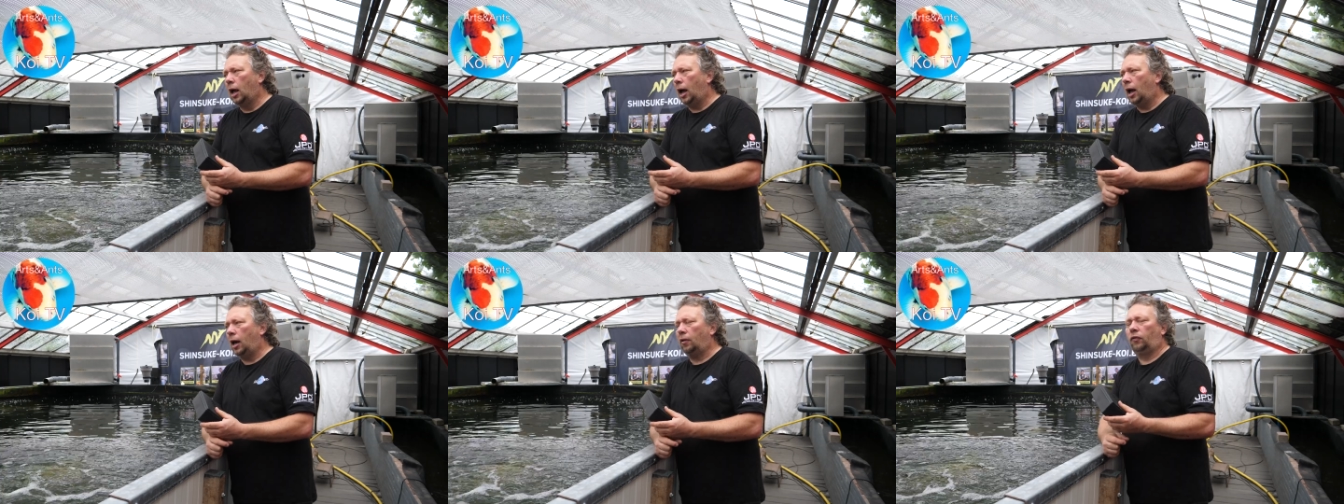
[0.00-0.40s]

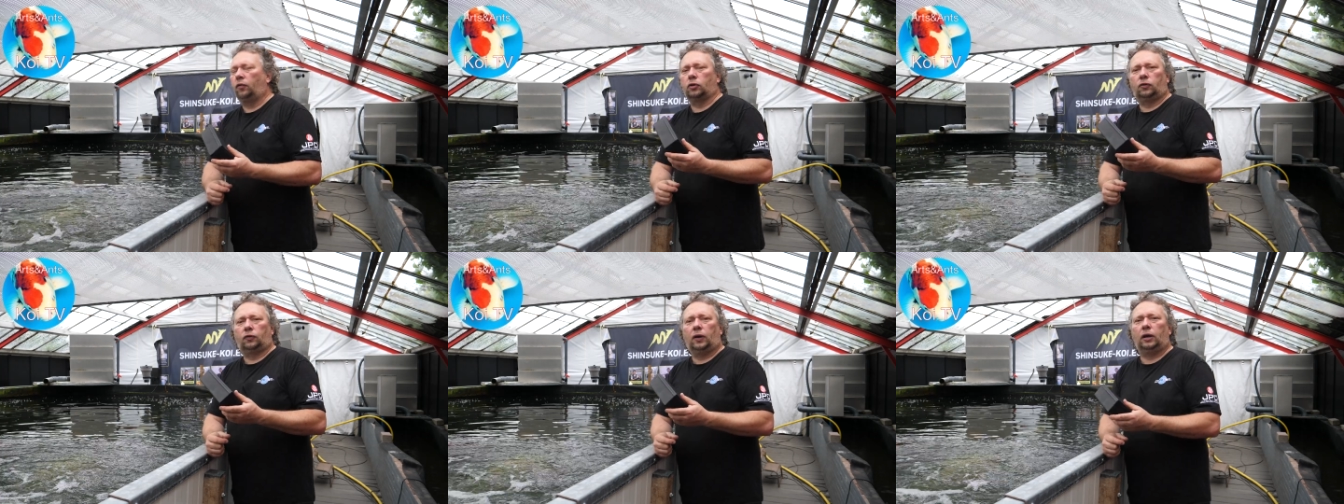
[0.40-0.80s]
Uh,
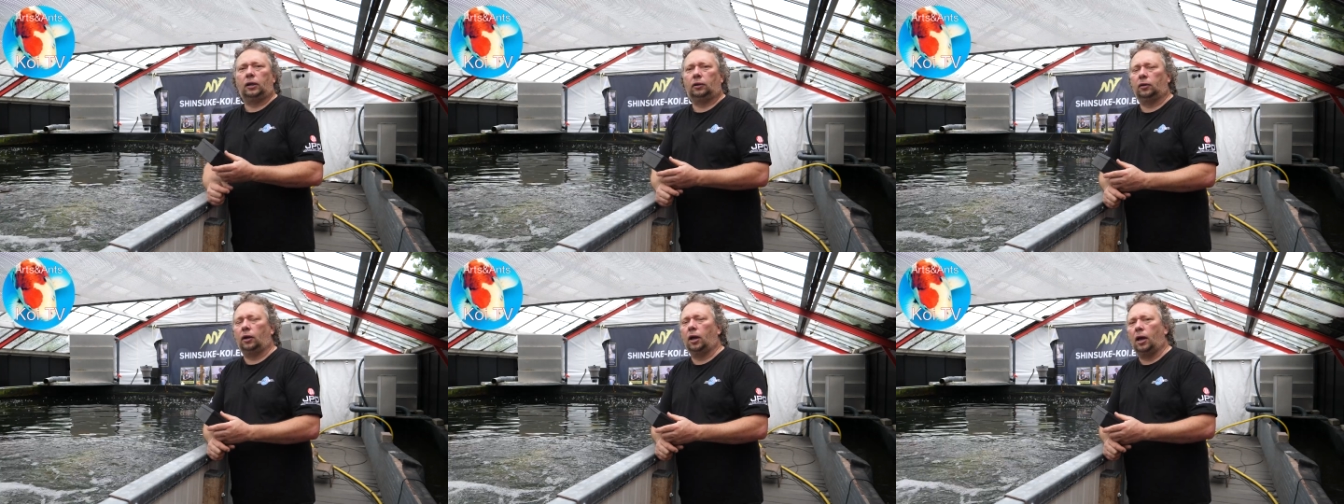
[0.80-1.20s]

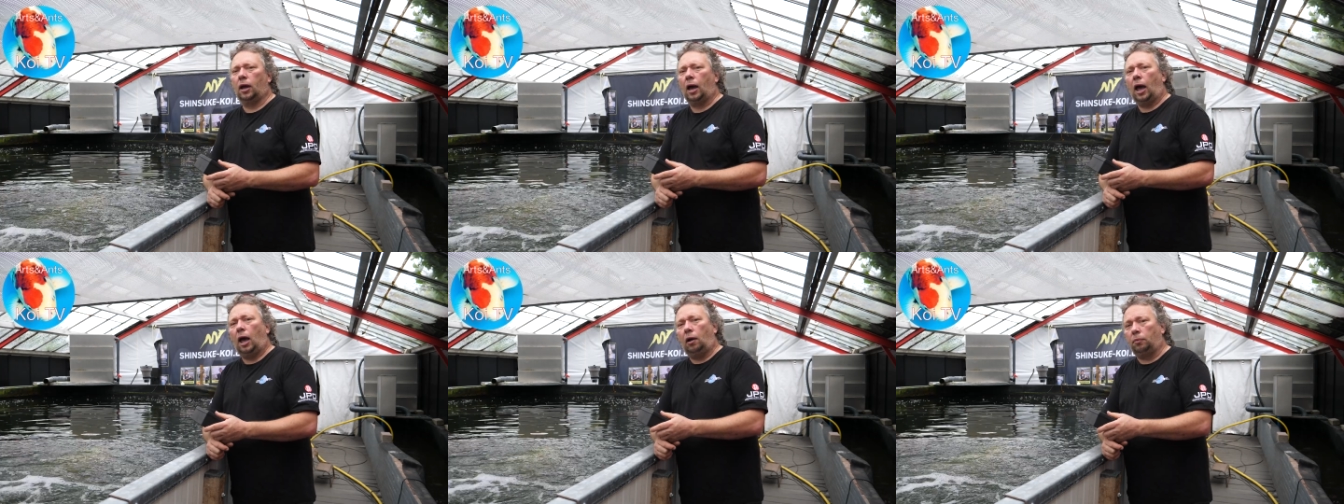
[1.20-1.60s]
phosphate
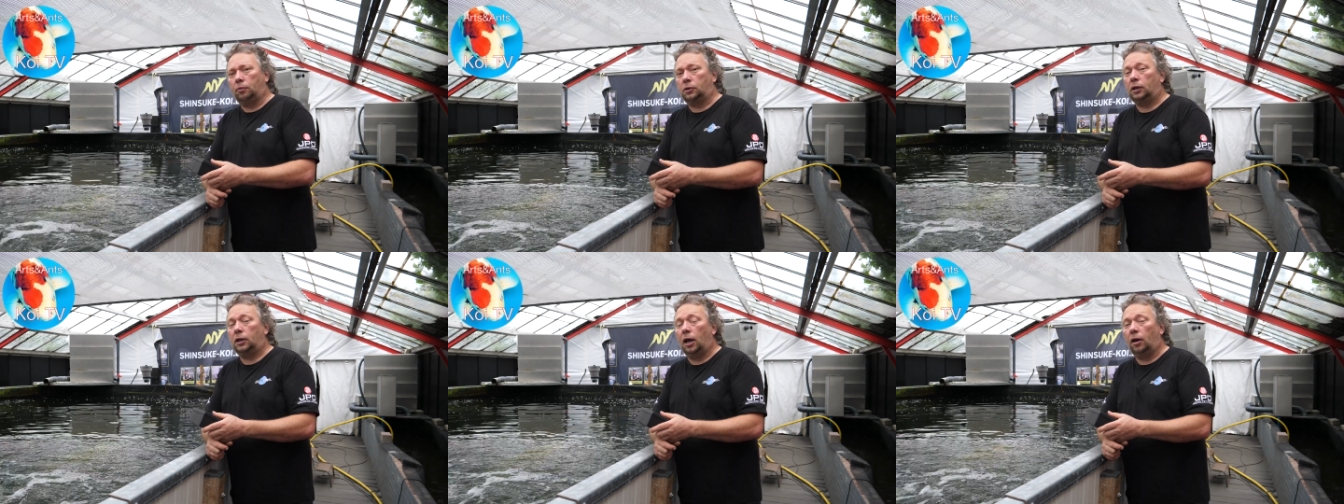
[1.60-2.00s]
uh,
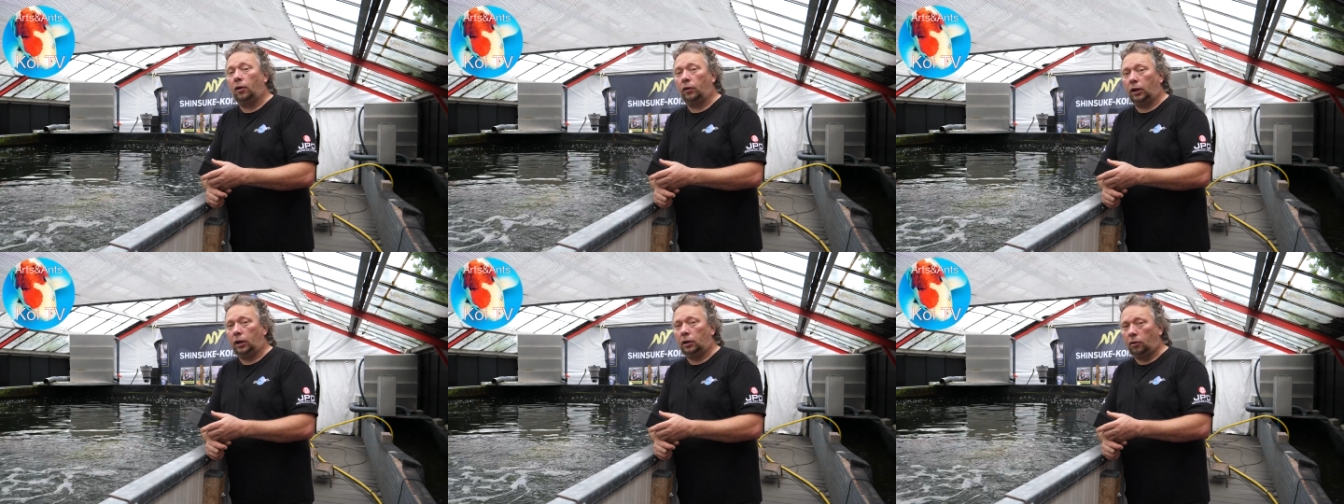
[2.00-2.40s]
helps the
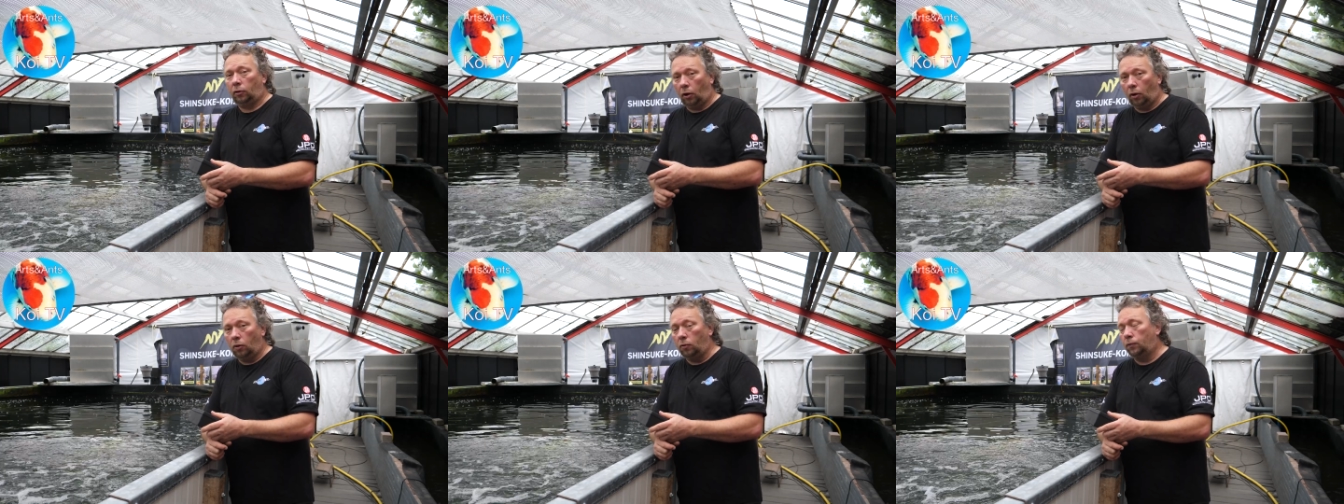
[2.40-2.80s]
algae
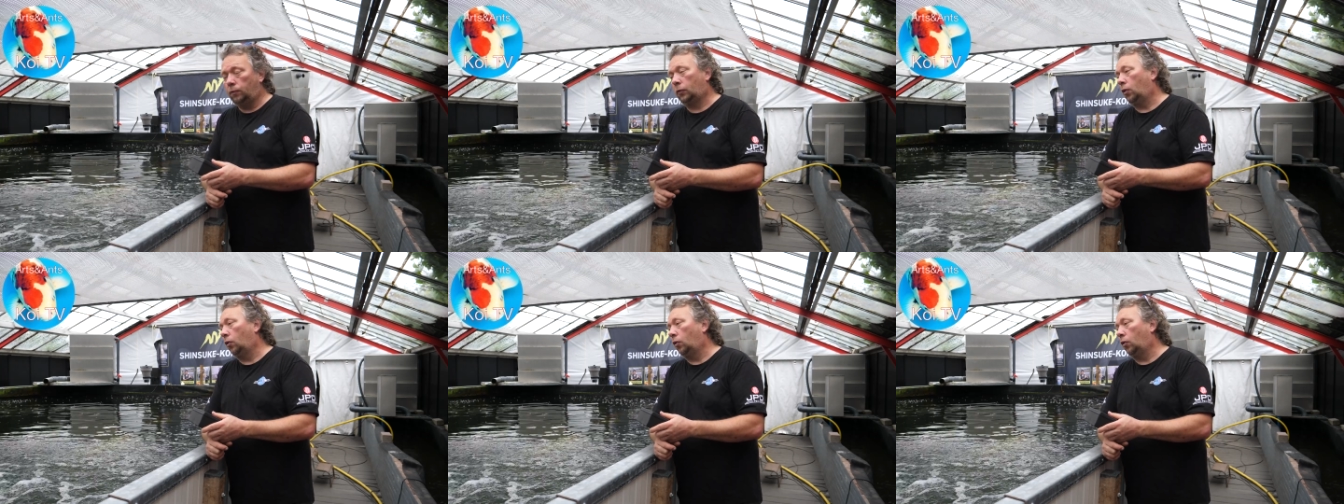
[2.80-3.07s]
grow.